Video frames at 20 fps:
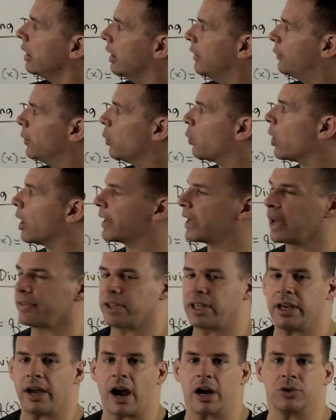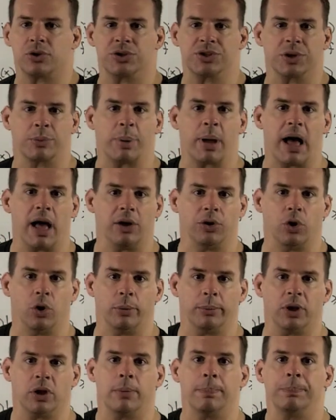If we work out the characteristic
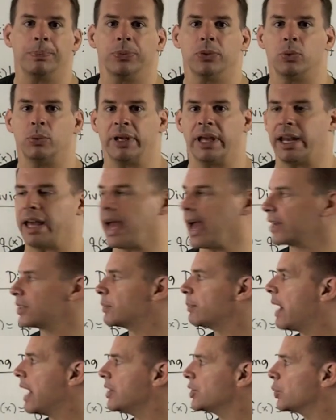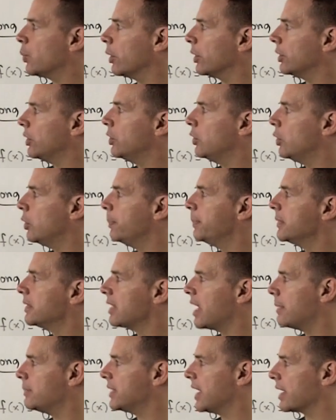polynomial, we get x minus 1
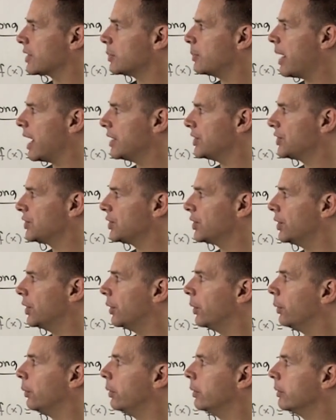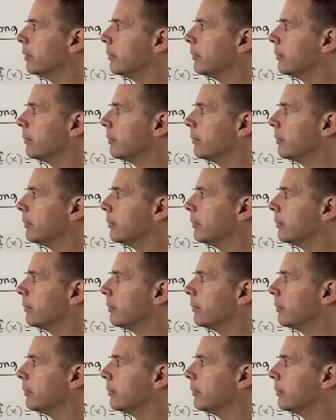cubed times x minus 2.